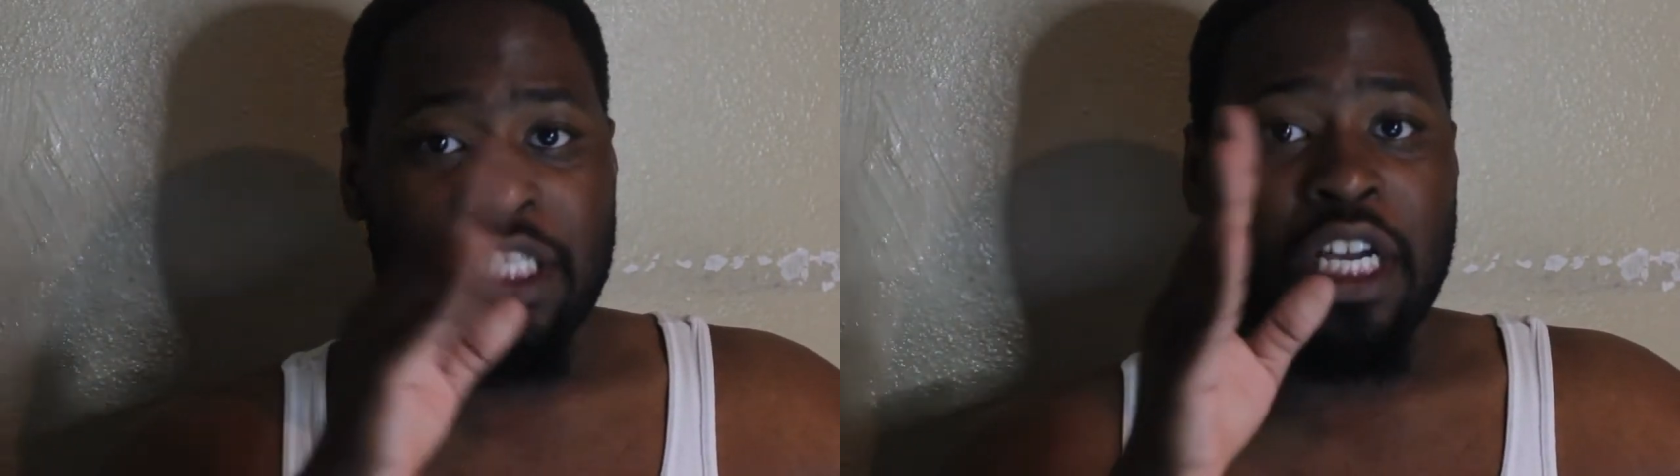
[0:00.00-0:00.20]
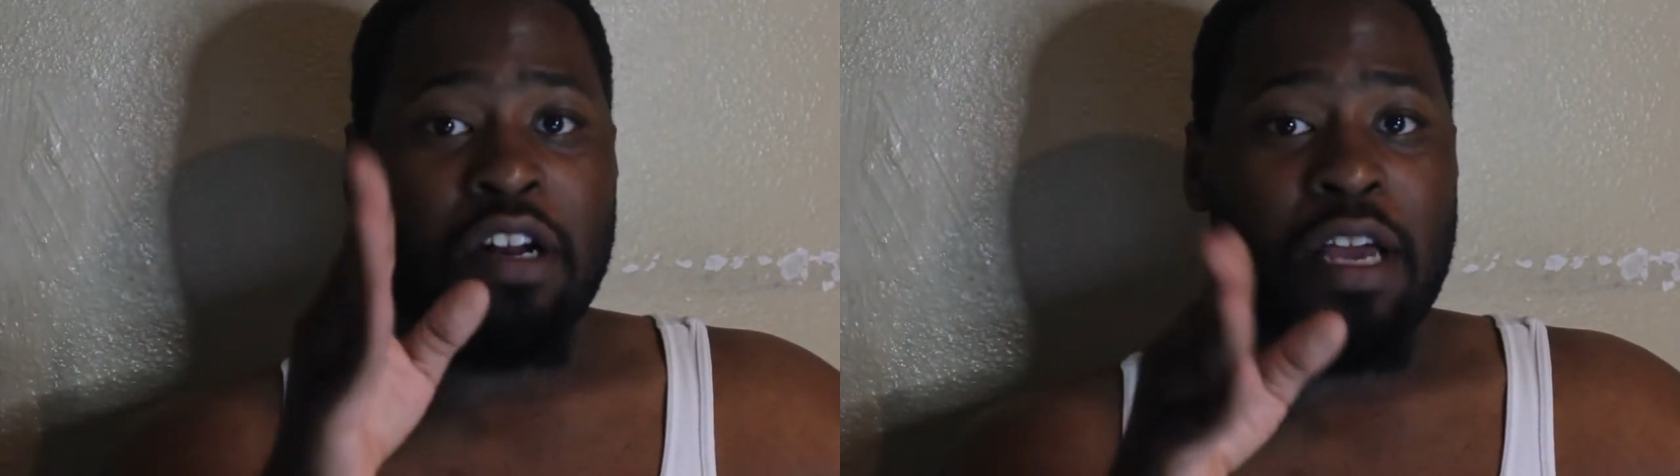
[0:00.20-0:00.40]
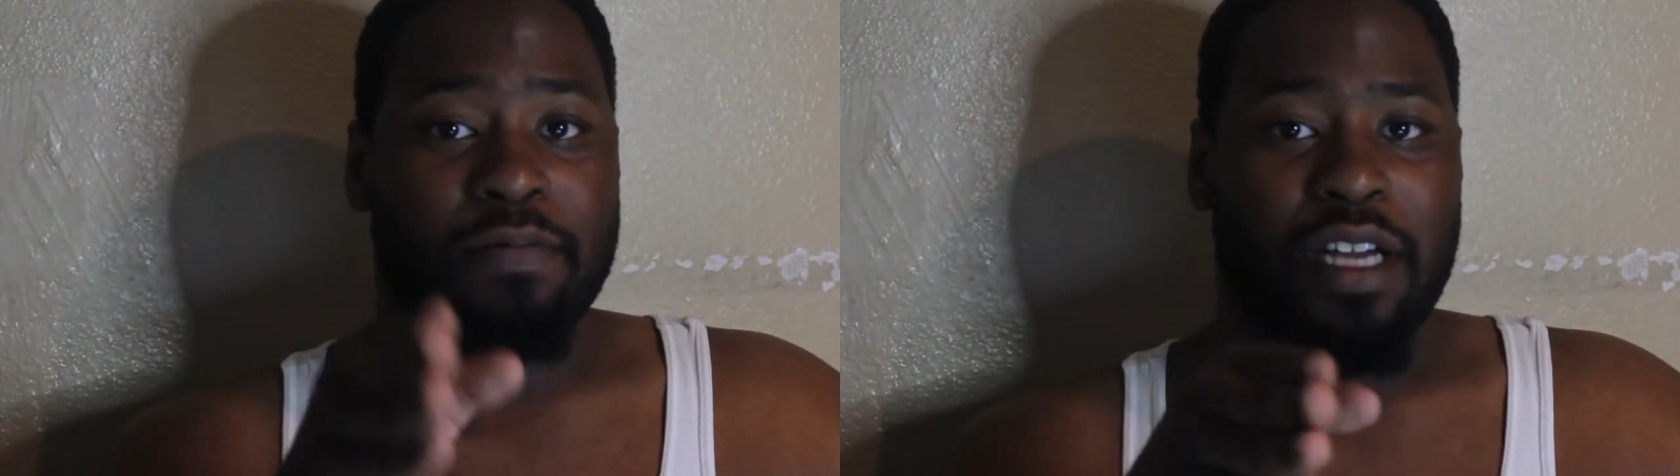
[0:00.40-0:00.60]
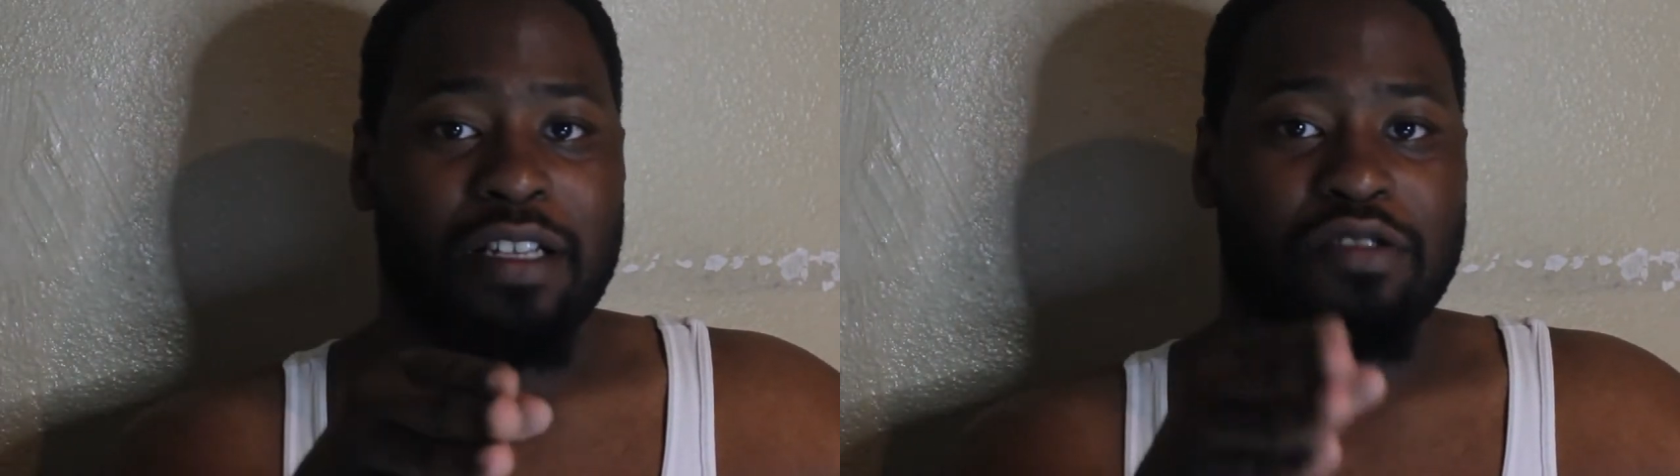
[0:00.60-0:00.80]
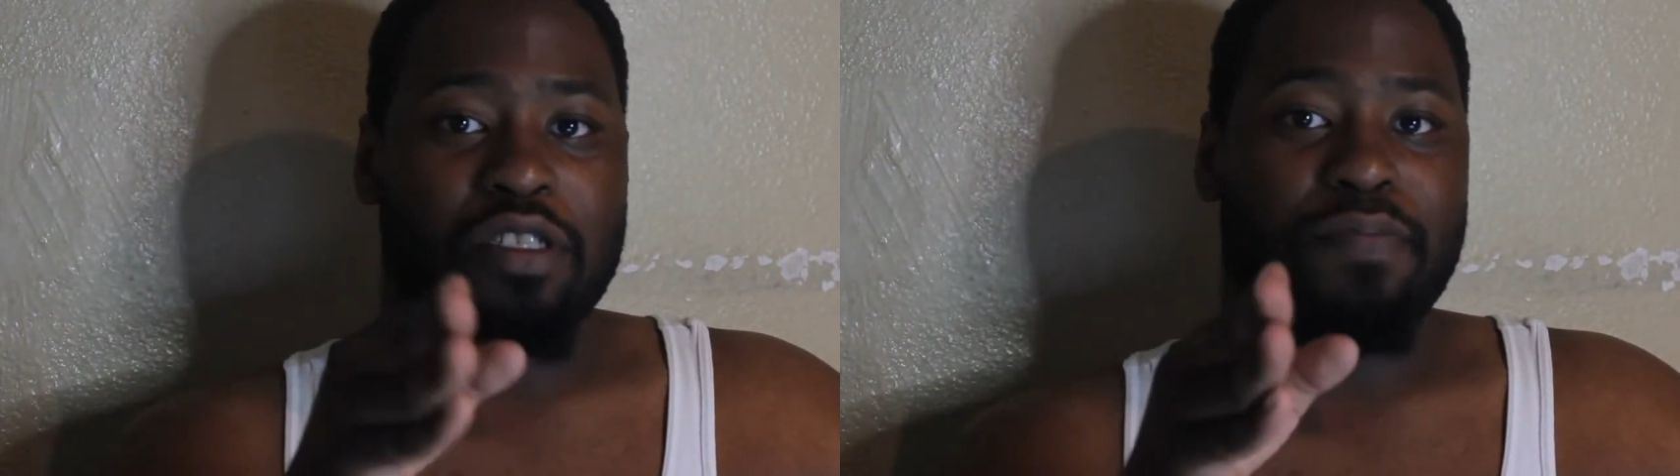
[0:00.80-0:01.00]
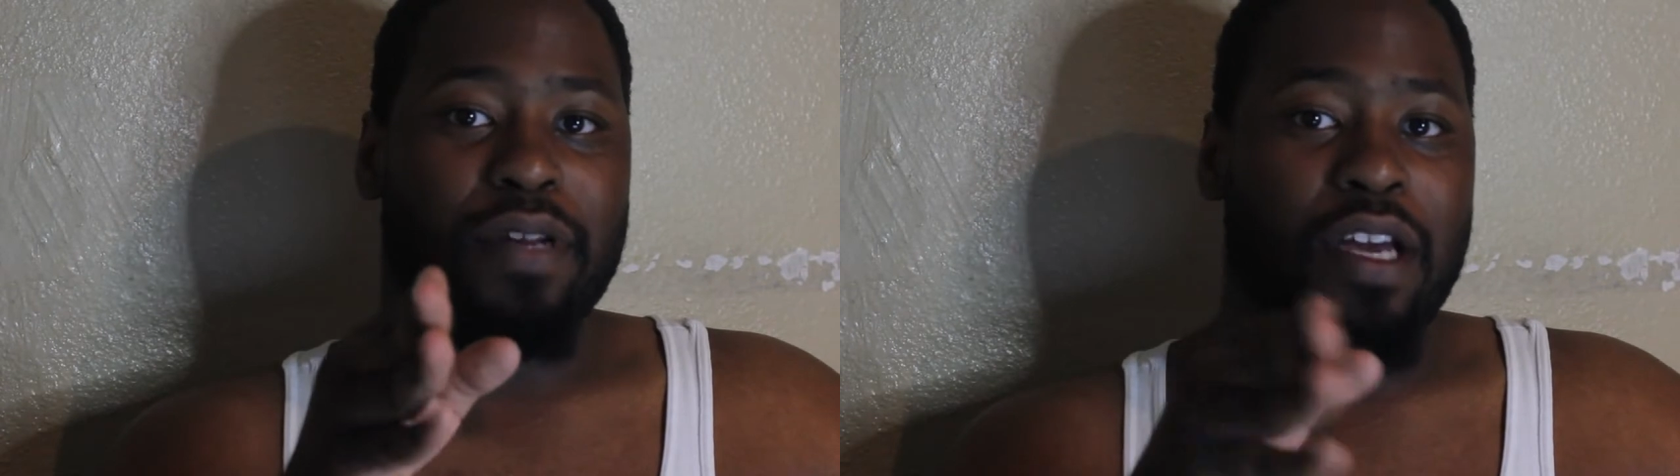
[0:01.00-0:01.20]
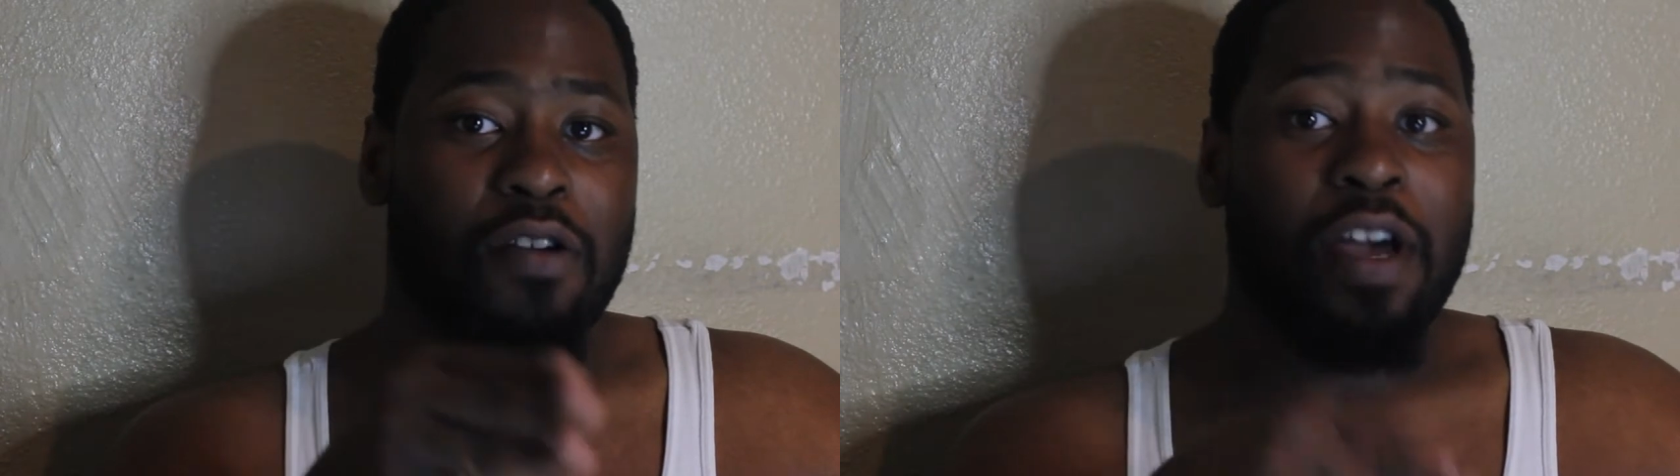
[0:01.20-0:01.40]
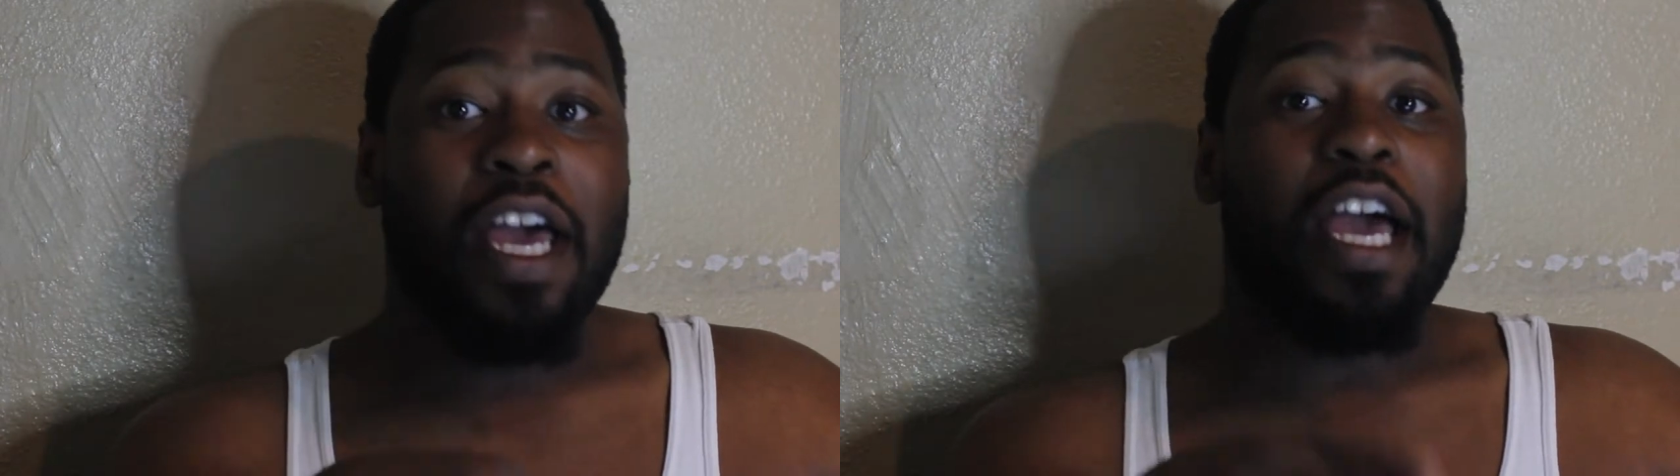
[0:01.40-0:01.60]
channel, have a channel description below.